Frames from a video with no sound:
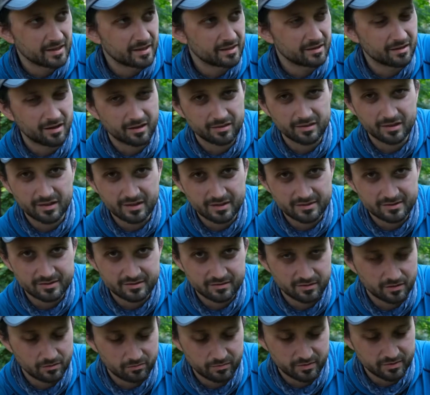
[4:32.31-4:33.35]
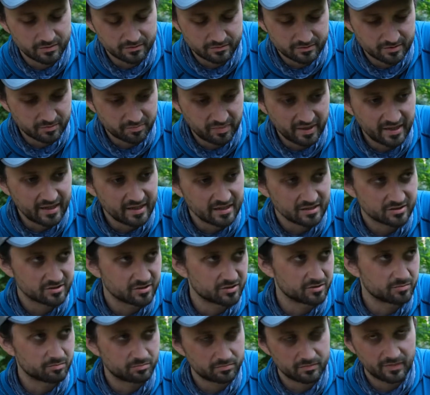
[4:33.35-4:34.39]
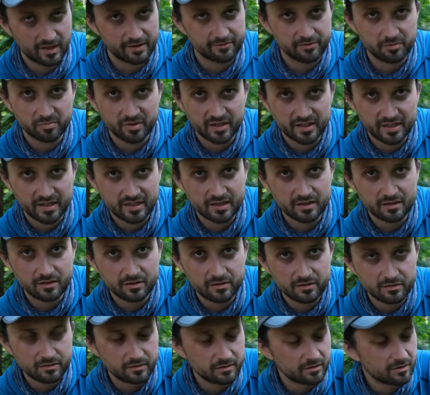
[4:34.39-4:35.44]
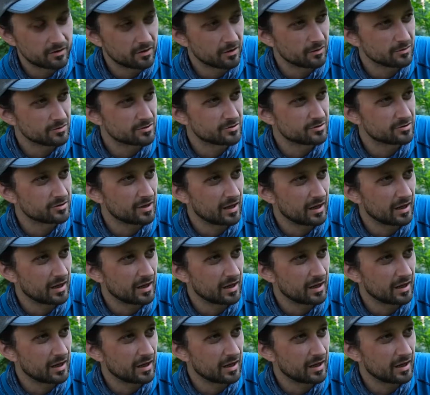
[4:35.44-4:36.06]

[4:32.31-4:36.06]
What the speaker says: Not that it's a real debate, it's just everybody goes